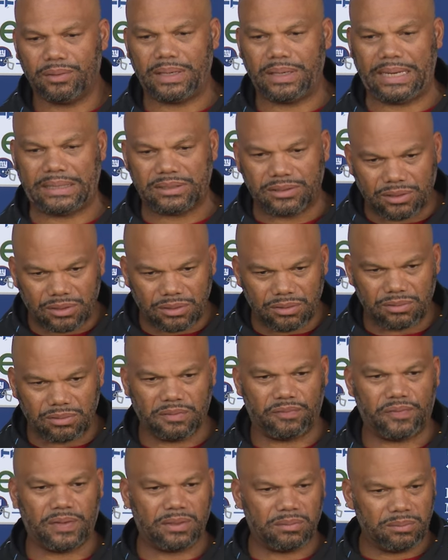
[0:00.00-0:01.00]
execute
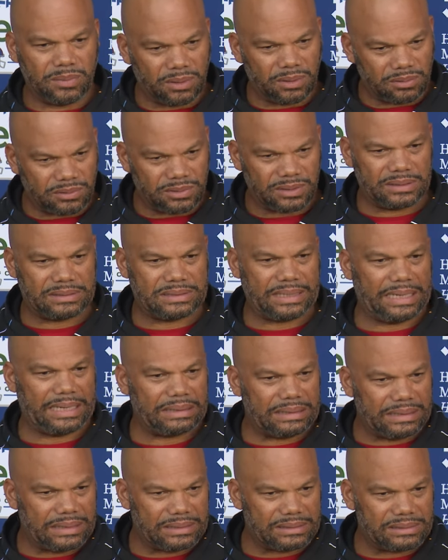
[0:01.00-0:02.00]
the fundamentals and the
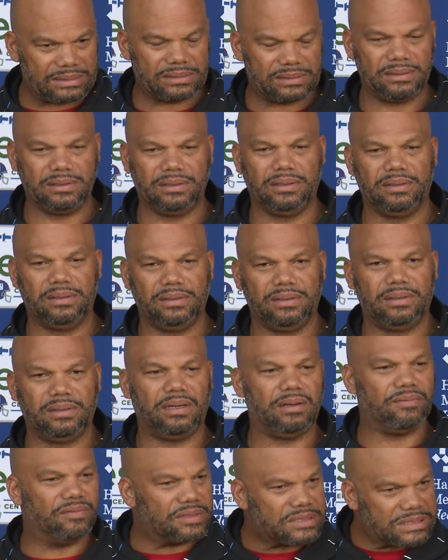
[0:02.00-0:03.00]
techniques
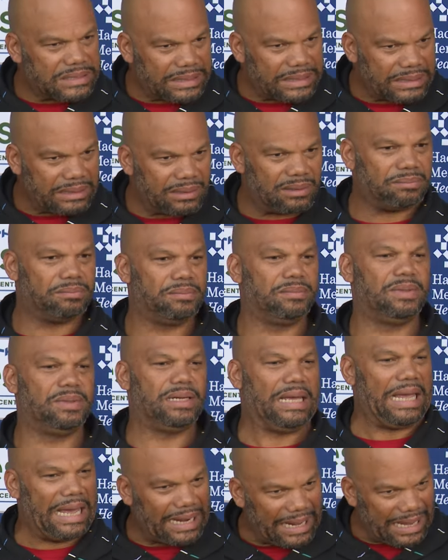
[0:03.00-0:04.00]
of the scheme
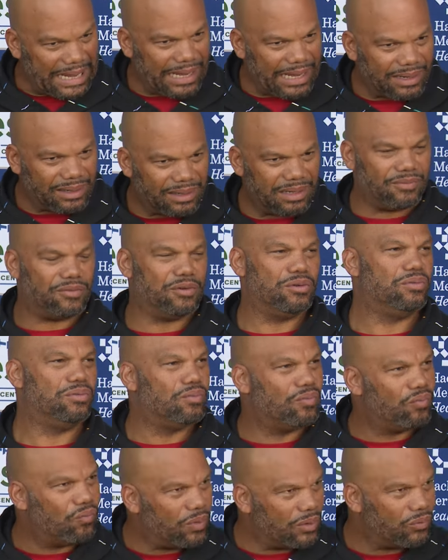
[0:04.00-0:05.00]
at a high level
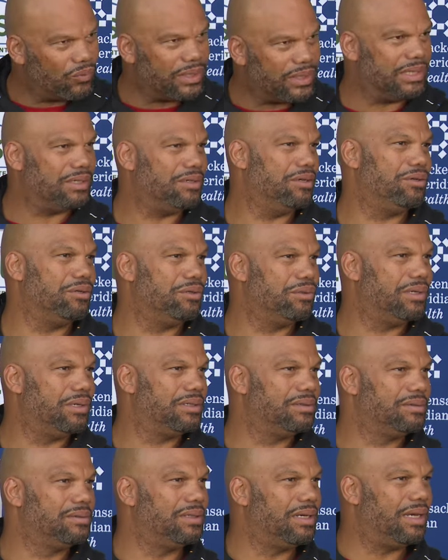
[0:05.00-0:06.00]
when we need to do
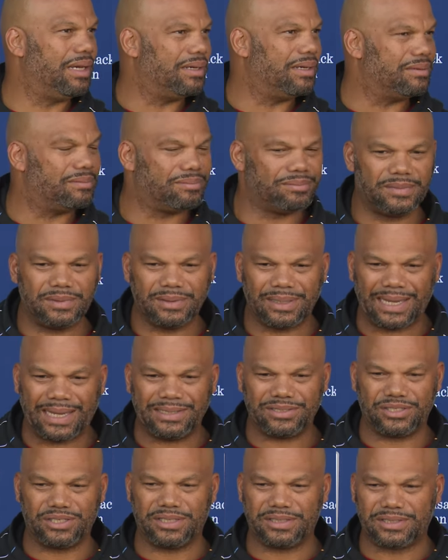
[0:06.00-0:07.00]
it, and
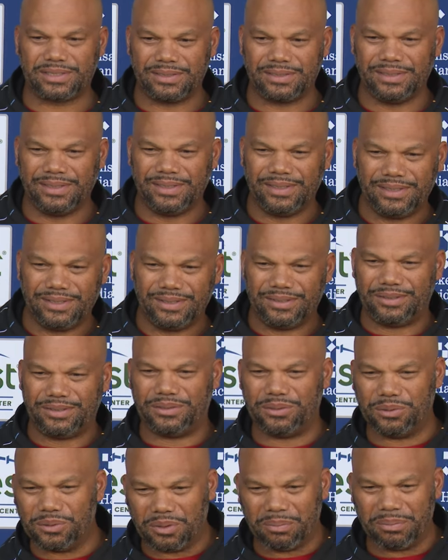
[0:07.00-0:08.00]
not just
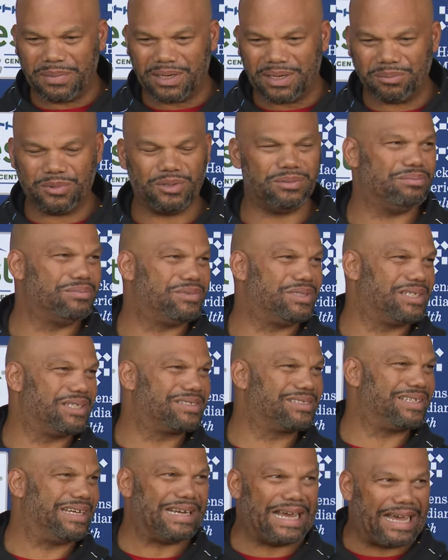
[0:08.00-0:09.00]
do the minimum
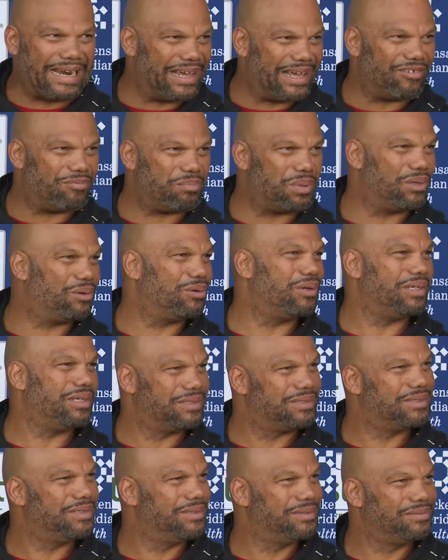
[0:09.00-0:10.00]
just to not have
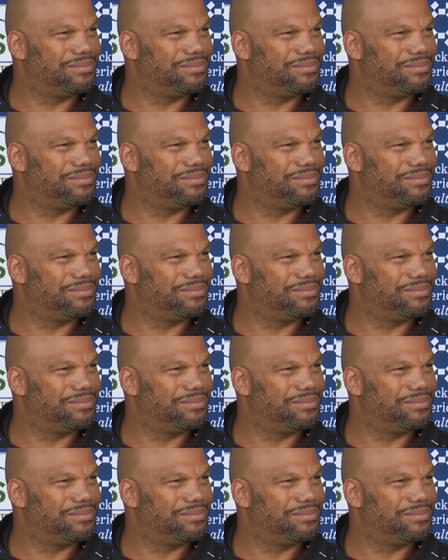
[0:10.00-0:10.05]
penalties.